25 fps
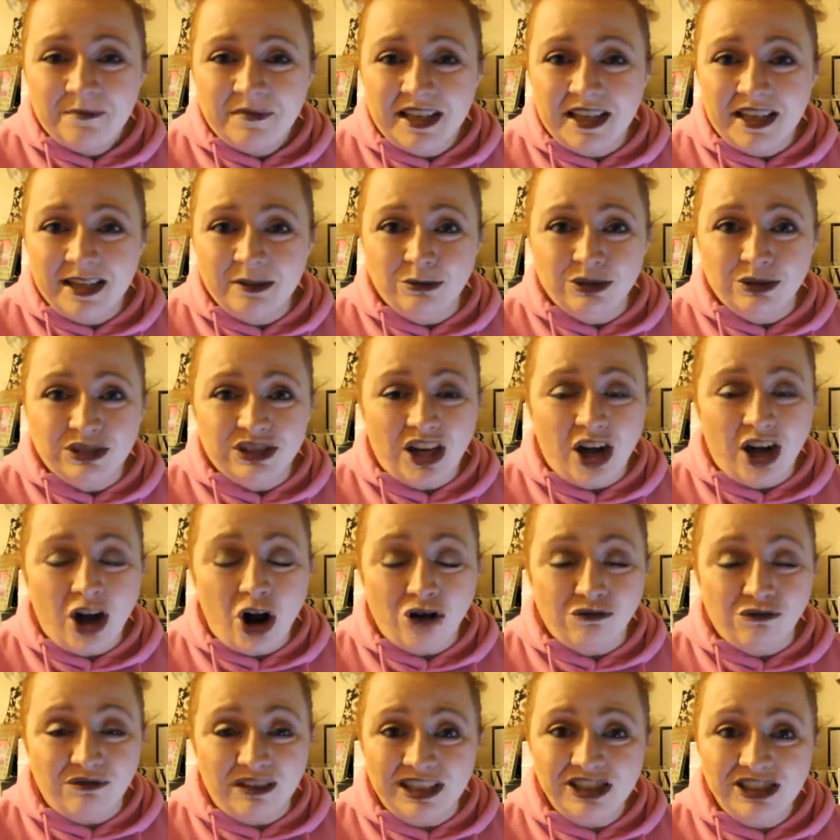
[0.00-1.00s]
It was
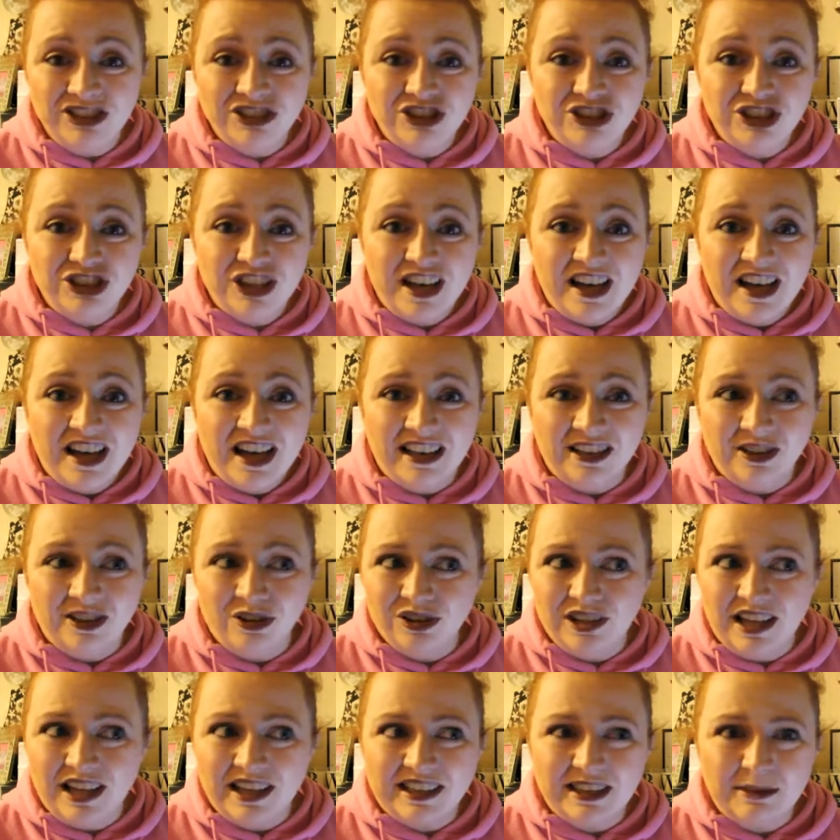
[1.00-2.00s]
orange. I
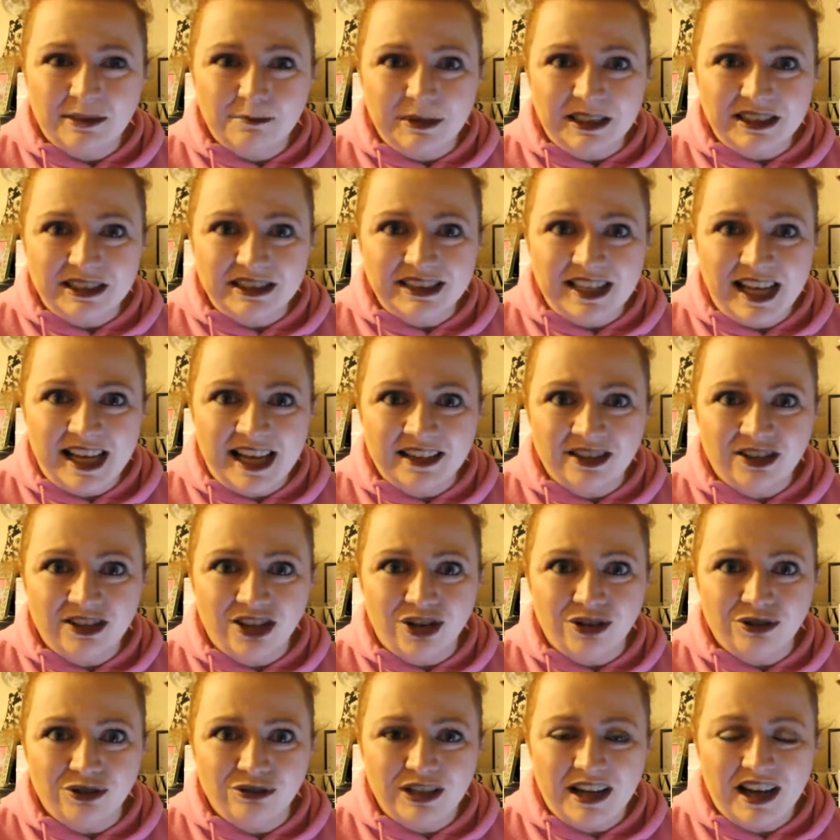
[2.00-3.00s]
looked like I'd been
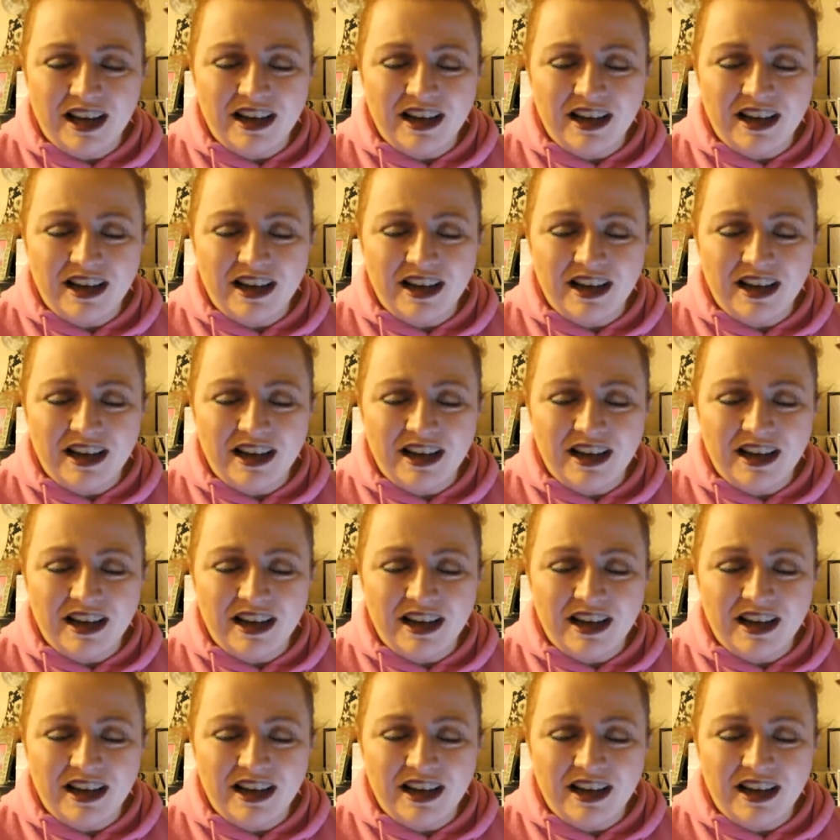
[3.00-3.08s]
tangled.